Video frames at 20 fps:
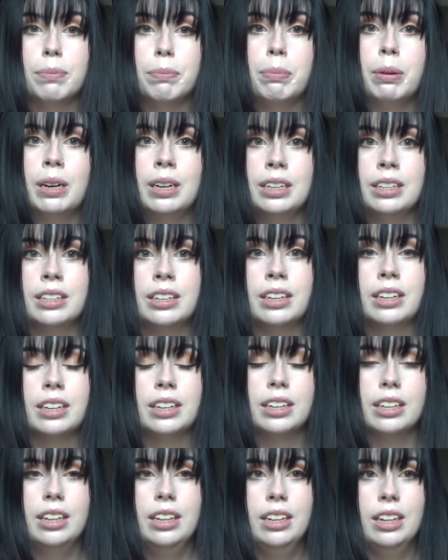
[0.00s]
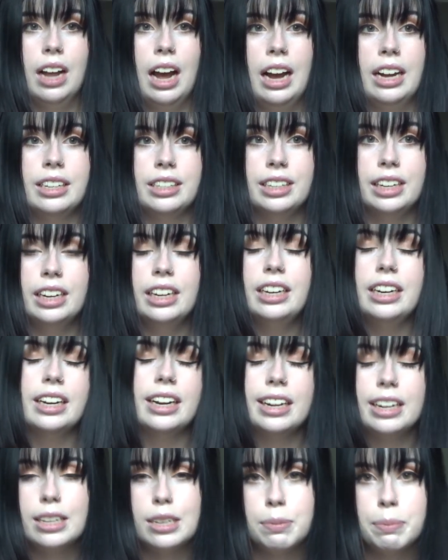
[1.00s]
but I did
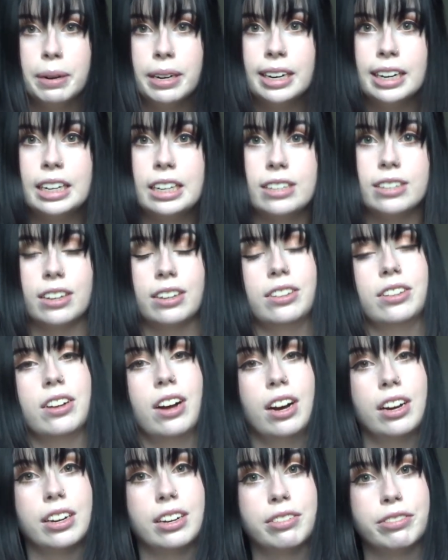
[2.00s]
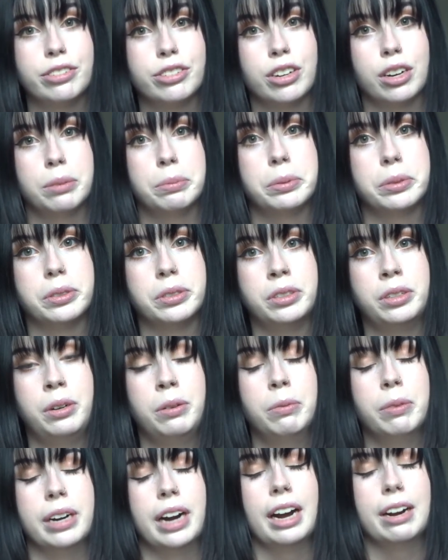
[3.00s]
experience a lot of trouble
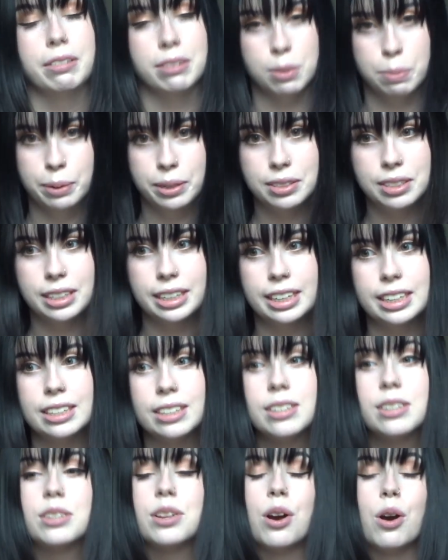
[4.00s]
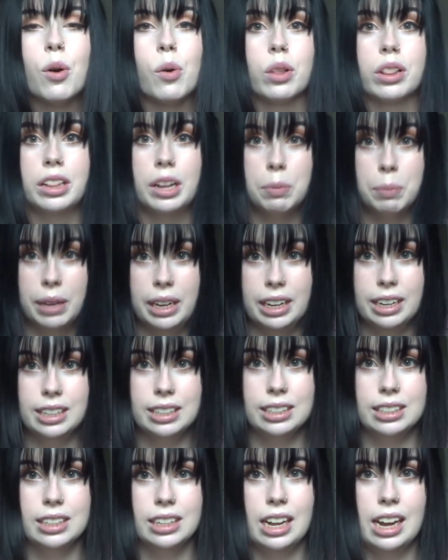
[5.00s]
when I was building it, so let me get
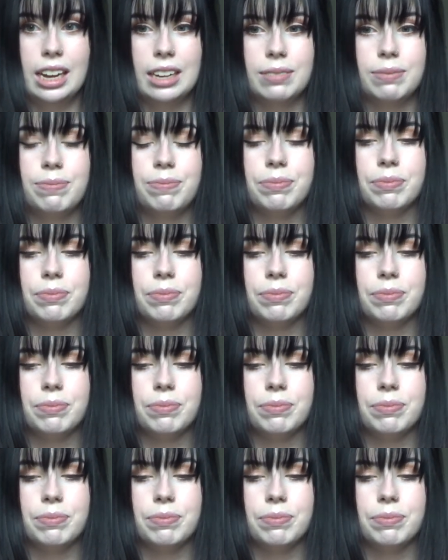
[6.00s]
into that.